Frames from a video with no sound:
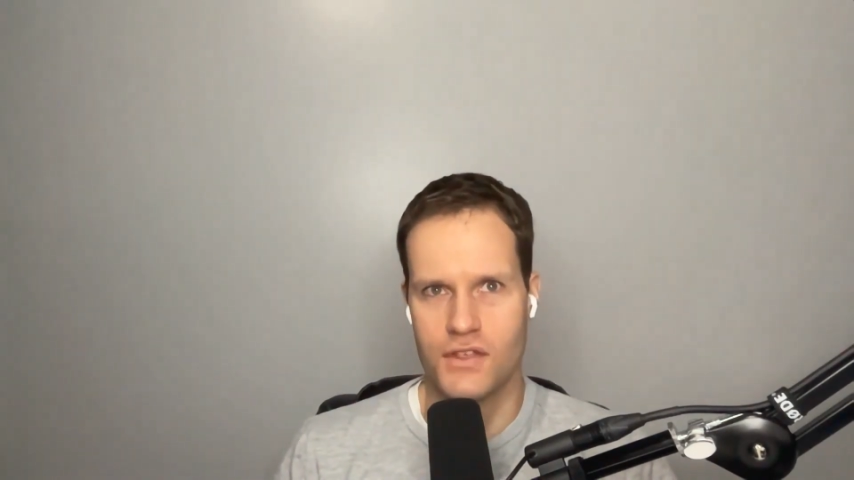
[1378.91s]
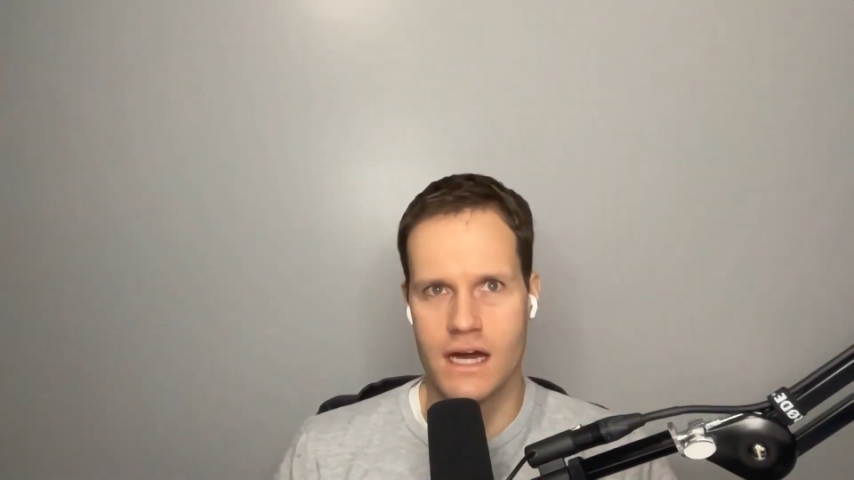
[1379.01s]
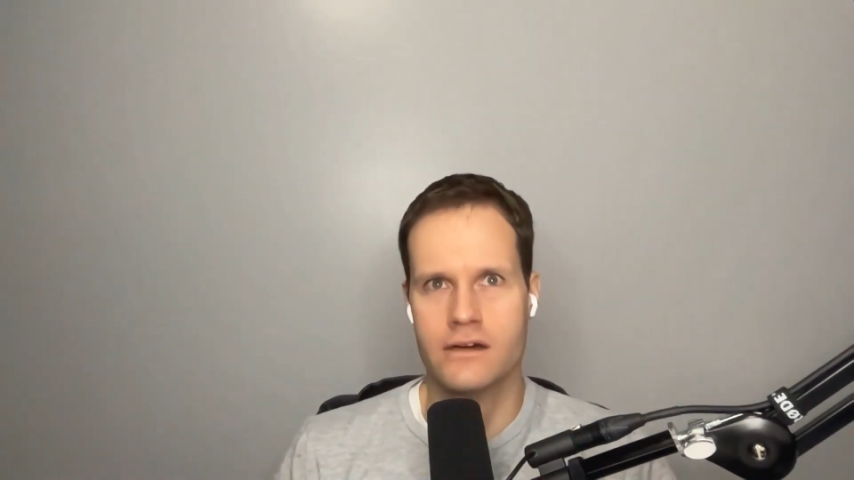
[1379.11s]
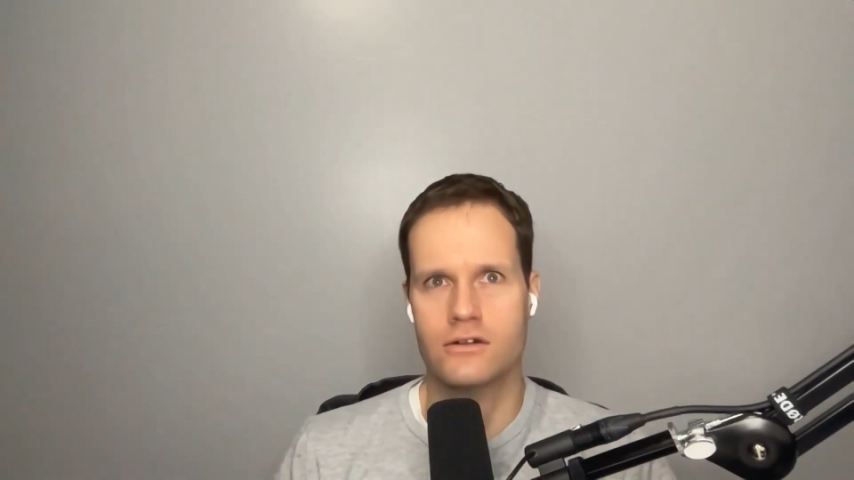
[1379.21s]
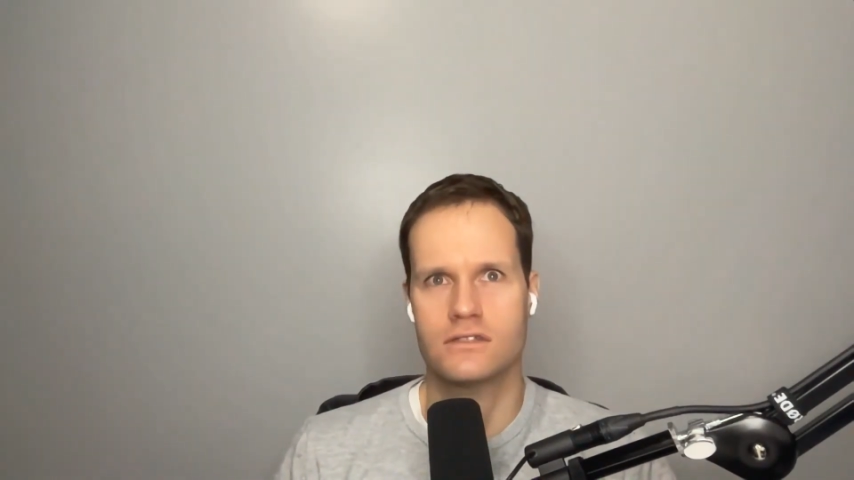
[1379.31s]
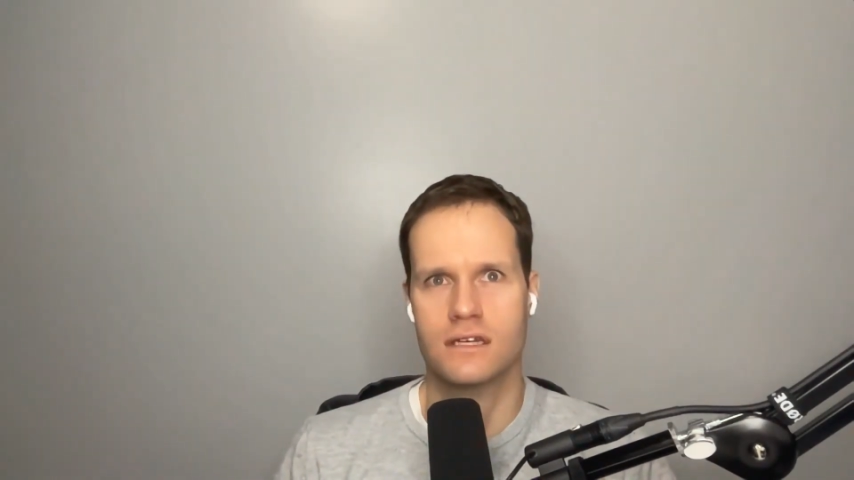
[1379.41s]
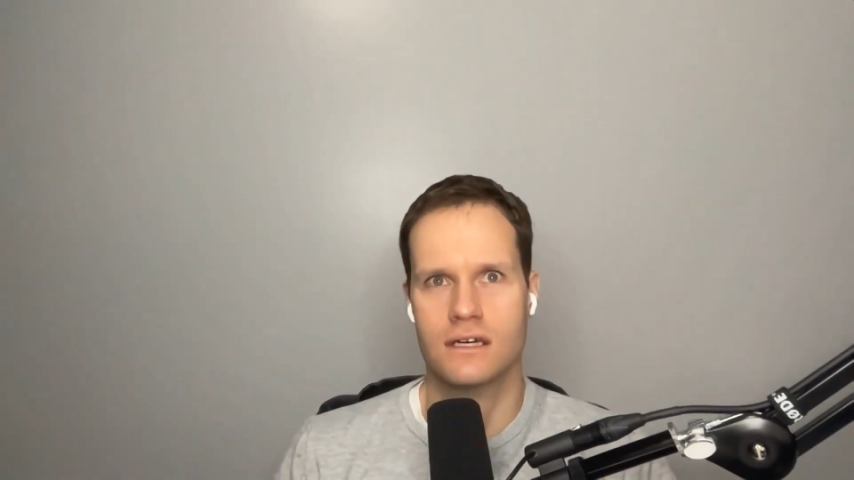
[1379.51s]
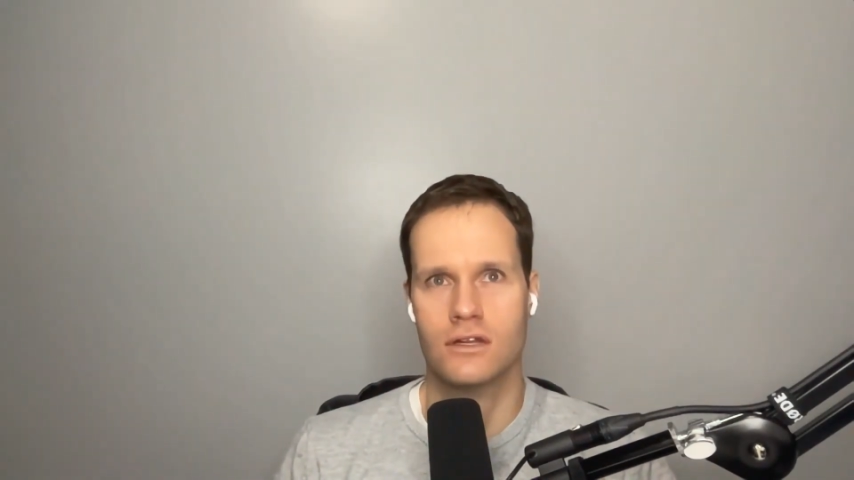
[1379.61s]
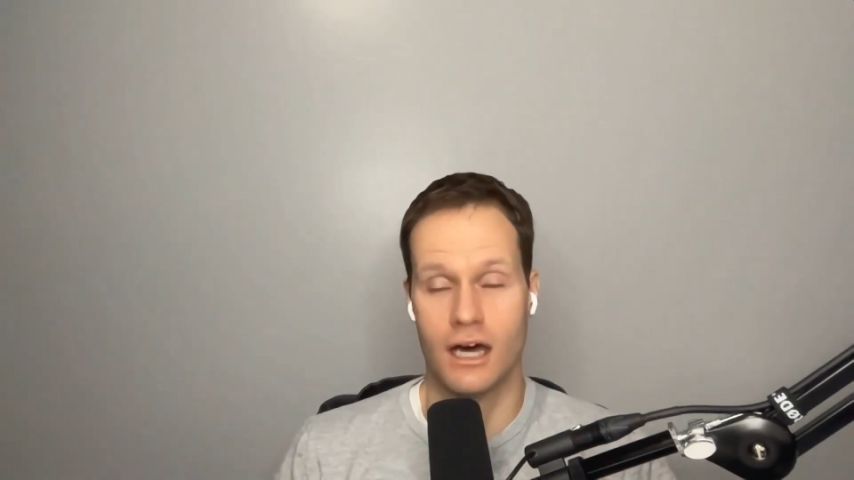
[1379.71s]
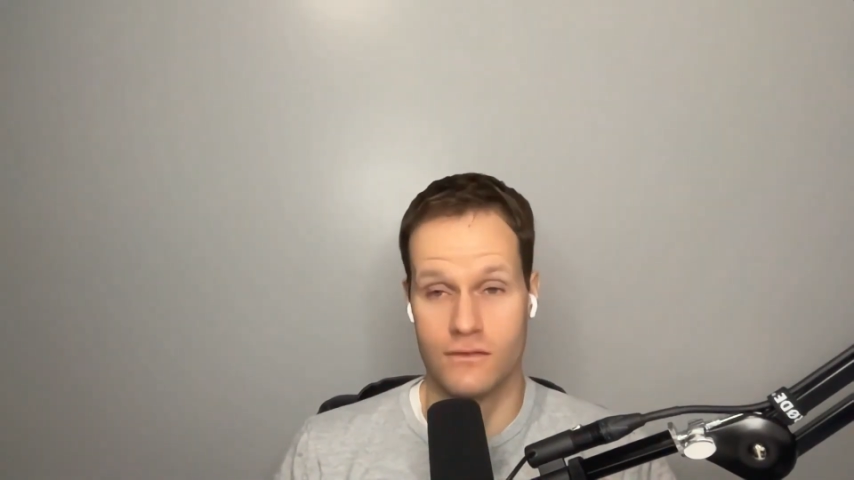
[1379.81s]
I understand the
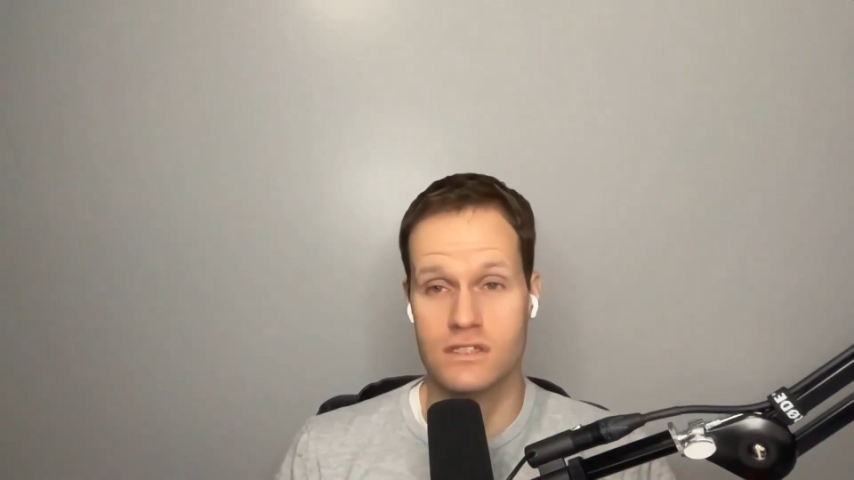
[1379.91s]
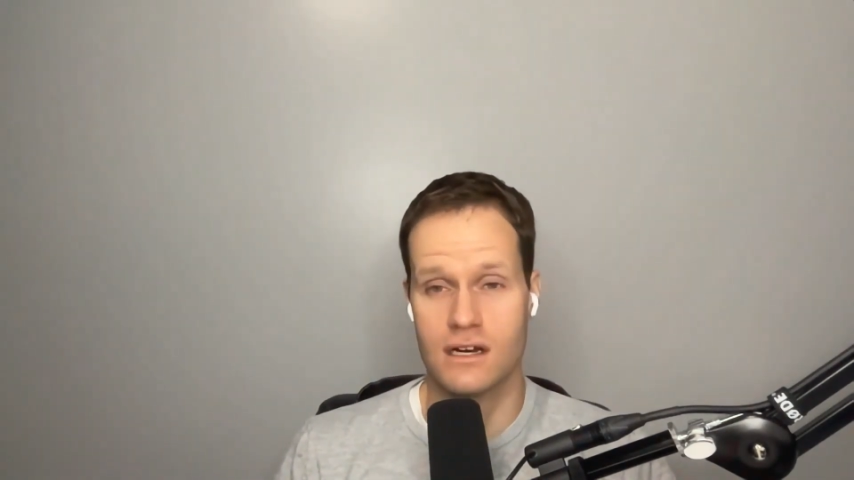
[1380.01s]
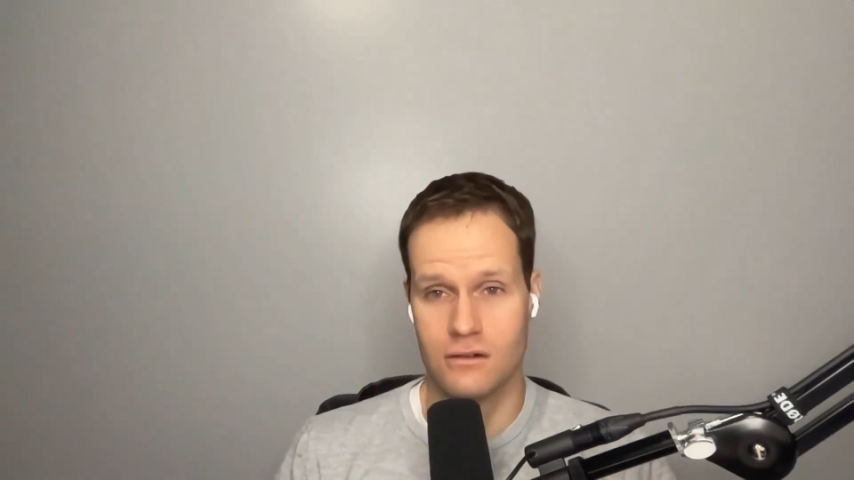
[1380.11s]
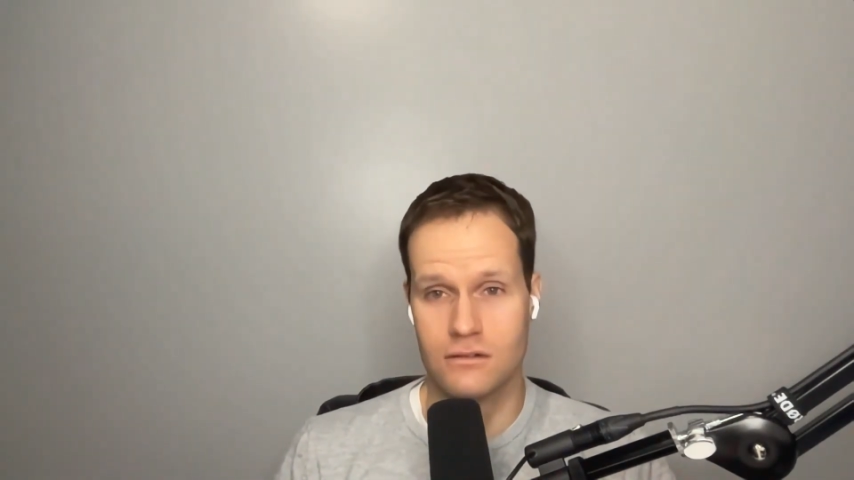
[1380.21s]
lifestyle